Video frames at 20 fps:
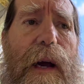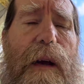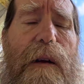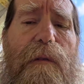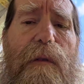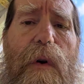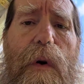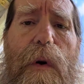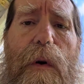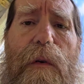
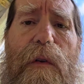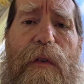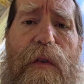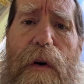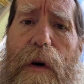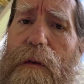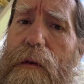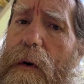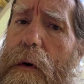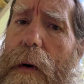volt
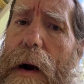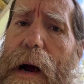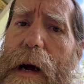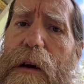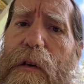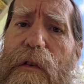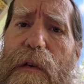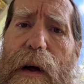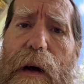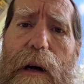server rack
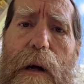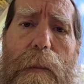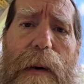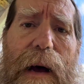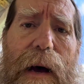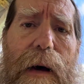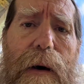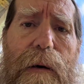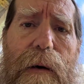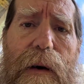style
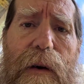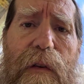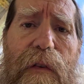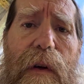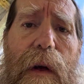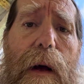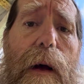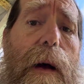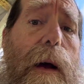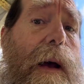batteries,
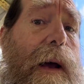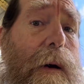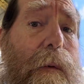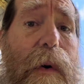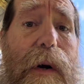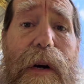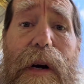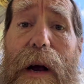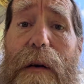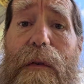
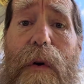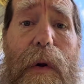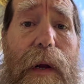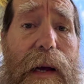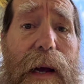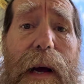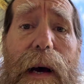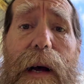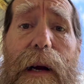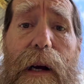which I've only
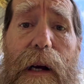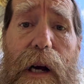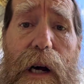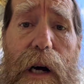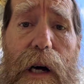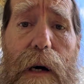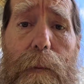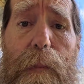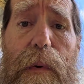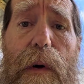had a
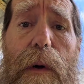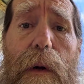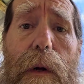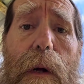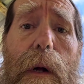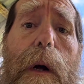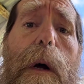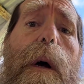couple.